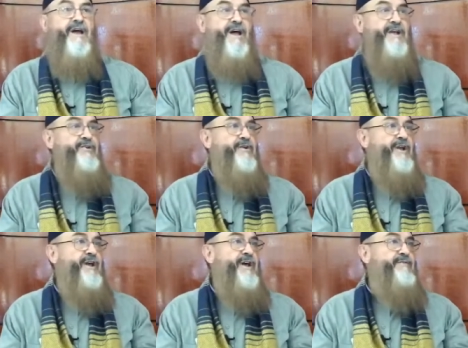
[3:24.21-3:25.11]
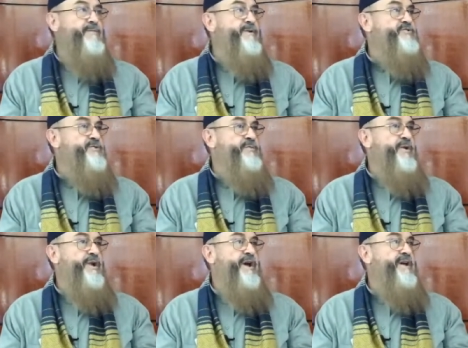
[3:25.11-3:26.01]
and you're going to have a
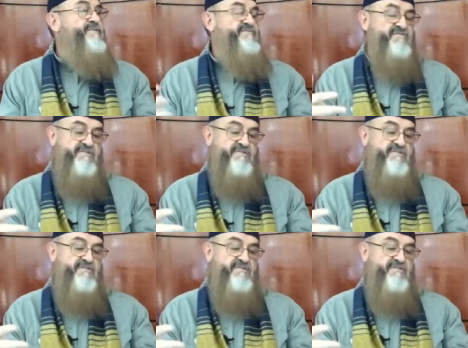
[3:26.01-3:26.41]
miserable life